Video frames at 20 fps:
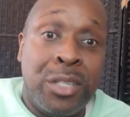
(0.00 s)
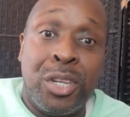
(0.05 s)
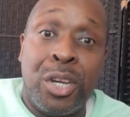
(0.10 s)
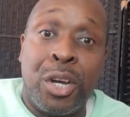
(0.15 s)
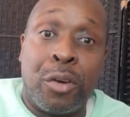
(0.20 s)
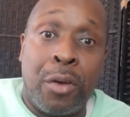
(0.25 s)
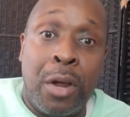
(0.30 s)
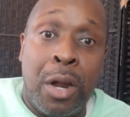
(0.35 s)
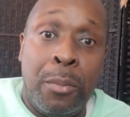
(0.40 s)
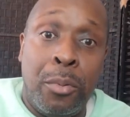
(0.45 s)
It's
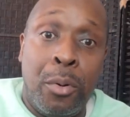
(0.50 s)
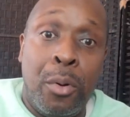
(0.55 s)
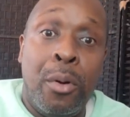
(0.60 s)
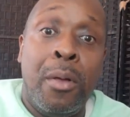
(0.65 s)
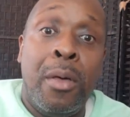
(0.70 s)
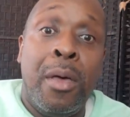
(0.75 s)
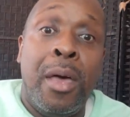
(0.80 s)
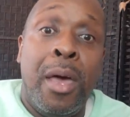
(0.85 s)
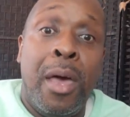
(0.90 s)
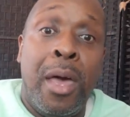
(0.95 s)

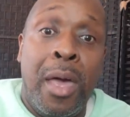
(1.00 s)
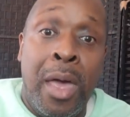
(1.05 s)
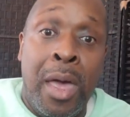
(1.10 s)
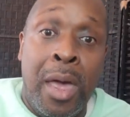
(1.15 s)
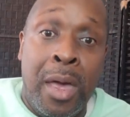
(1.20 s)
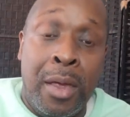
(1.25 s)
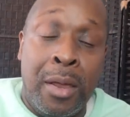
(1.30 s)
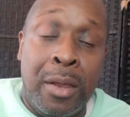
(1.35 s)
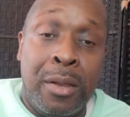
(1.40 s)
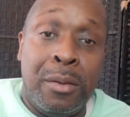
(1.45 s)
incredible,
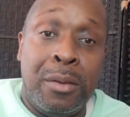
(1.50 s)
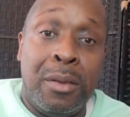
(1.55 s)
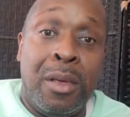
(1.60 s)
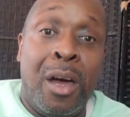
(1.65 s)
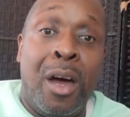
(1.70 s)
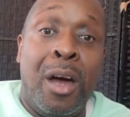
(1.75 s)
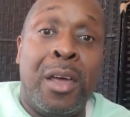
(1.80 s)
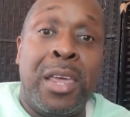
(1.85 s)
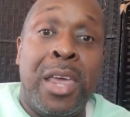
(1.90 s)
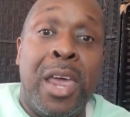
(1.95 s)
and
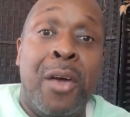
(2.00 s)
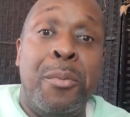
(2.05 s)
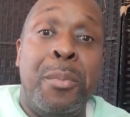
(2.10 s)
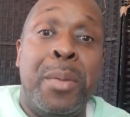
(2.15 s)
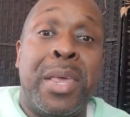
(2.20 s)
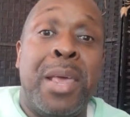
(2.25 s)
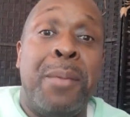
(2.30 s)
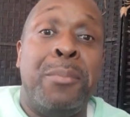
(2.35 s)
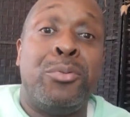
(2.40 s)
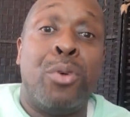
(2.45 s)
how Carrie
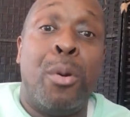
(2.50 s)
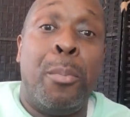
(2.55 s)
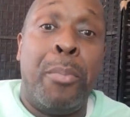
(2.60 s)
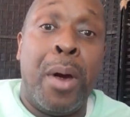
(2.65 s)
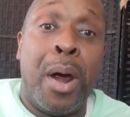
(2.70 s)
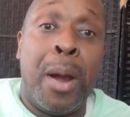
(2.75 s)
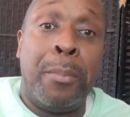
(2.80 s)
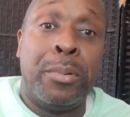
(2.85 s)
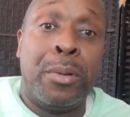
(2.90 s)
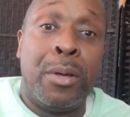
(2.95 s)
became so
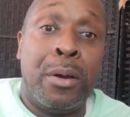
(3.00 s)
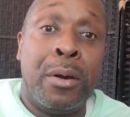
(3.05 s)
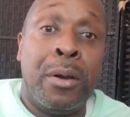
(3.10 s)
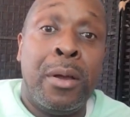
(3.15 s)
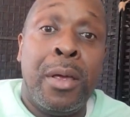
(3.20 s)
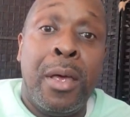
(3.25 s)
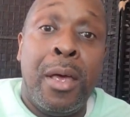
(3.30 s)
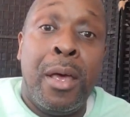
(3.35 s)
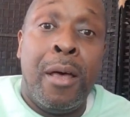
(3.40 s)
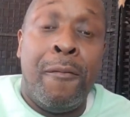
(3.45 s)
popular
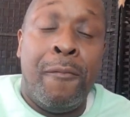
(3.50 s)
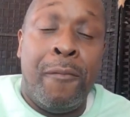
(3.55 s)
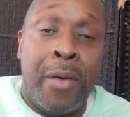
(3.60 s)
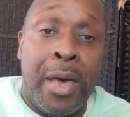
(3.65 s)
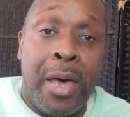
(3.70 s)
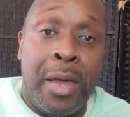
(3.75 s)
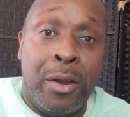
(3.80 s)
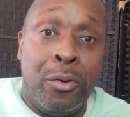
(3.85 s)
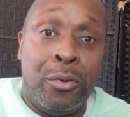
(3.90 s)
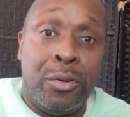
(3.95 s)

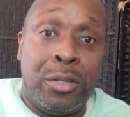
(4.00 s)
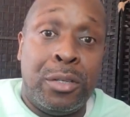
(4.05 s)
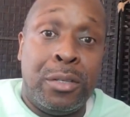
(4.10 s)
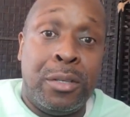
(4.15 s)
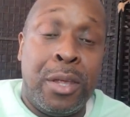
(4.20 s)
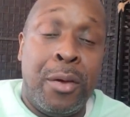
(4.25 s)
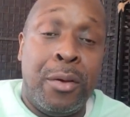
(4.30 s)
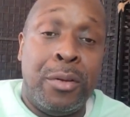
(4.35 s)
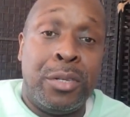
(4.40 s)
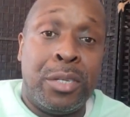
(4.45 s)
that it was,
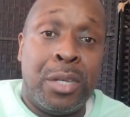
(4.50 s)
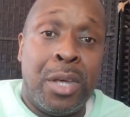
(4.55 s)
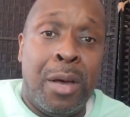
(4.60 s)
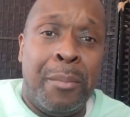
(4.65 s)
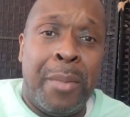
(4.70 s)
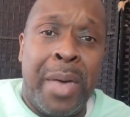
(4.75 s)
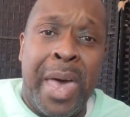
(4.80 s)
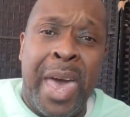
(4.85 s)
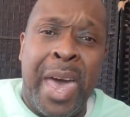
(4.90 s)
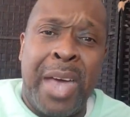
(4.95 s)
there's
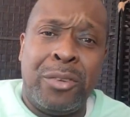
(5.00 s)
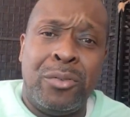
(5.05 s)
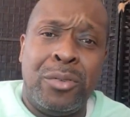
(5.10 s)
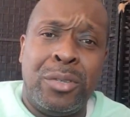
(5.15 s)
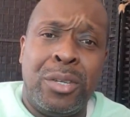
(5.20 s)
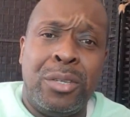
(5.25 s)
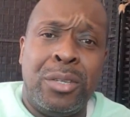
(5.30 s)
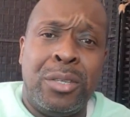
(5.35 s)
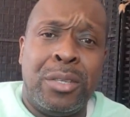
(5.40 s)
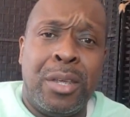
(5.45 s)
some
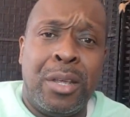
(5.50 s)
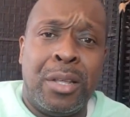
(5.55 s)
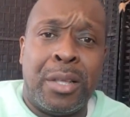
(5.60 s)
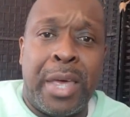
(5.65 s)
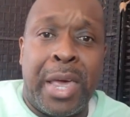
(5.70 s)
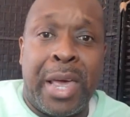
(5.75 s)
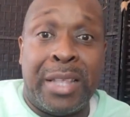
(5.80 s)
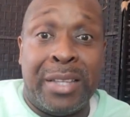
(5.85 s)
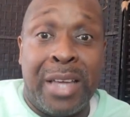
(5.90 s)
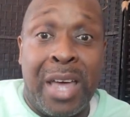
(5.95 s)
actresses that did
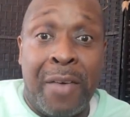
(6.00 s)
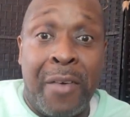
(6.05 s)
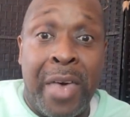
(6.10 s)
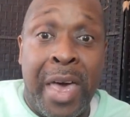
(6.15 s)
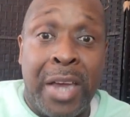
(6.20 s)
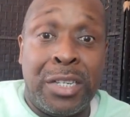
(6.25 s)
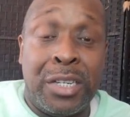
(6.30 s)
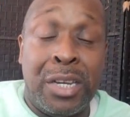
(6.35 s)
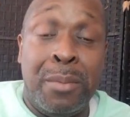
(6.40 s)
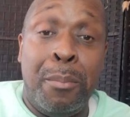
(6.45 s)
like live
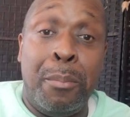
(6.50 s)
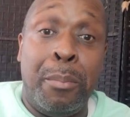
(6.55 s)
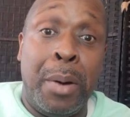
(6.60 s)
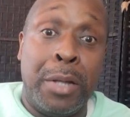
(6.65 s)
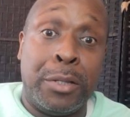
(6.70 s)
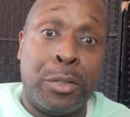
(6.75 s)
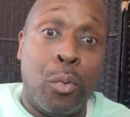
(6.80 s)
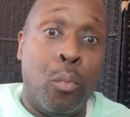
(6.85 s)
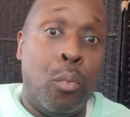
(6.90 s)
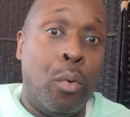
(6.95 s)
action,
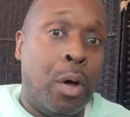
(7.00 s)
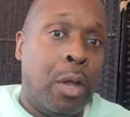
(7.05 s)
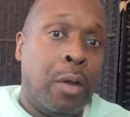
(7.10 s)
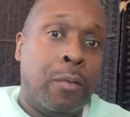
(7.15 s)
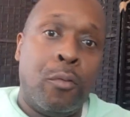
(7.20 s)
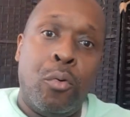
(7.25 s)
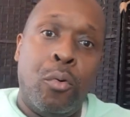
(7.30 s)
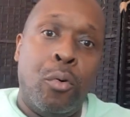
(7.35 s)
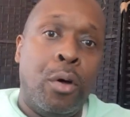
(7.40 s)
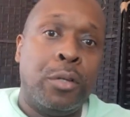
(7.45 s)
but the
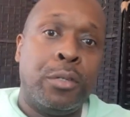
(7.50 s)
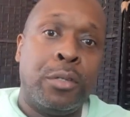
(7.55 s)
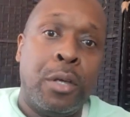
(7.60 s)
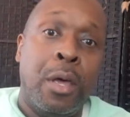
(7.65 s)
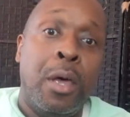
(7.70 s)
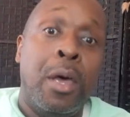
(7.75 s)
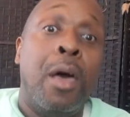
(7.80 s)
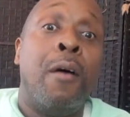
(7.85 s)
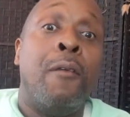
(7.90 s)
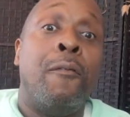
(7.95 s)
one of
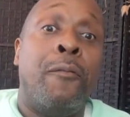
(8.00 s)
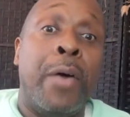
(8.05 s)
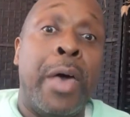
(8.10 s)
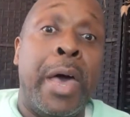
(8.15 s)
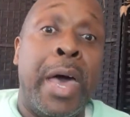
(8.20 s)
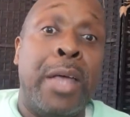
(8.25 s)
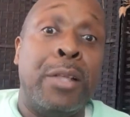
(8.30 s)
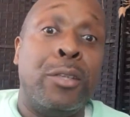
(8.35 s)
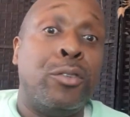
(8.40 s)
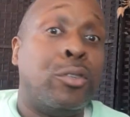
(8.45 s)
course
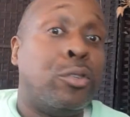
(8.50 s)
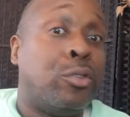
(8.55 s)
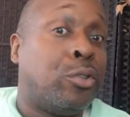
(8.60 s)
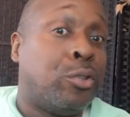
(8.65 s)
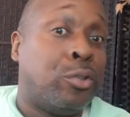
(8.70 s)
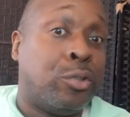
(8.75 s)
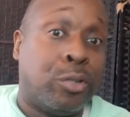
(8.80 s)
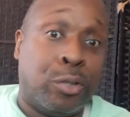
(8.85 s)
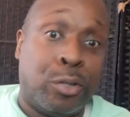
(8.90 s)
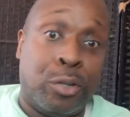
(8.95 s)
that
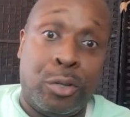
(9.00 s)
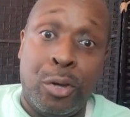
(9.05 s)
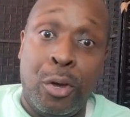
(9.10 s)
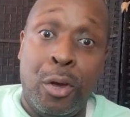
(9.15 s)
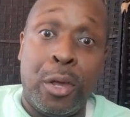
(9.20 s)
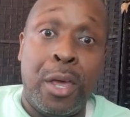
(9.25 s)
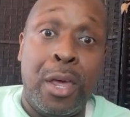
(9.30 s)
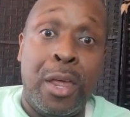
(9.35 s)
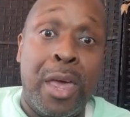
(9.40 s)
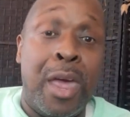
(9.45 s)

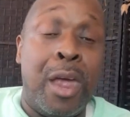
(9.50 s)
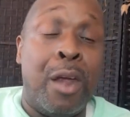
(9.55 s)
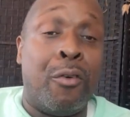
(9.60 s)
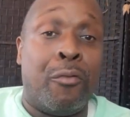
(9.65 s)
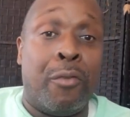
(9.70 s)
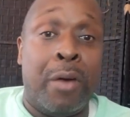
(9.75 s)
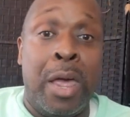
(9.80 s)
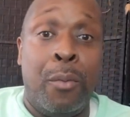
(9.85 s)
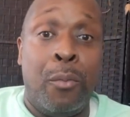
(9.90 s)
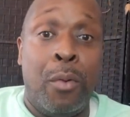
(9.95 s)
took it
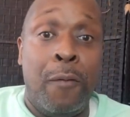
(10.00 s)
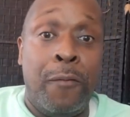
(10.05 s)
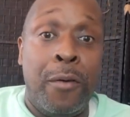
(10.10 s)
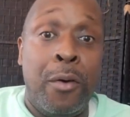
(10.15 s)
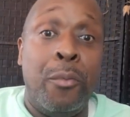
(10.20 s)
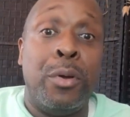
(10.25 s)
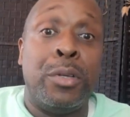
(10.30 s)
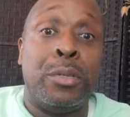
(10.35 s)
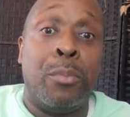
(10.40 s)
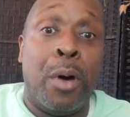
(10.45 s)
and ran with
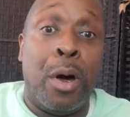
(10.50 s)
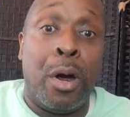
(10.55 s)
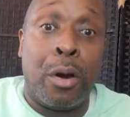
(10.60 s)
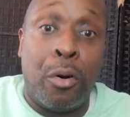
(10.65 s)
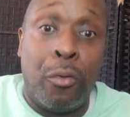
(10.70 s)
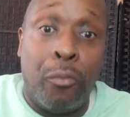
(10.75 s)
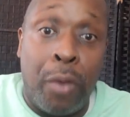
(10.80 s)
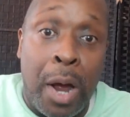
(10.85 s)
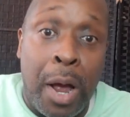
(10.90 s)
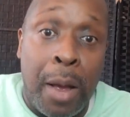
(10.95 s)
it was
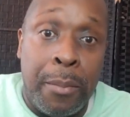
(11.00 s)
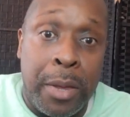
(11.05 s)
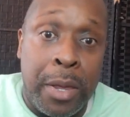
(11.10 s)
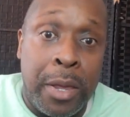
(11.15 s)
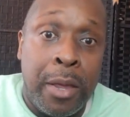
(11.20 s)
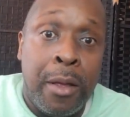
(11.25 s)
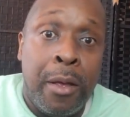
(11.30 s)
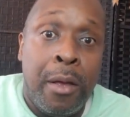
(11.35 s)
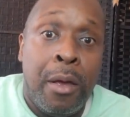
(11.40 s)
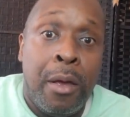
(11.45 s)
Margot Robbie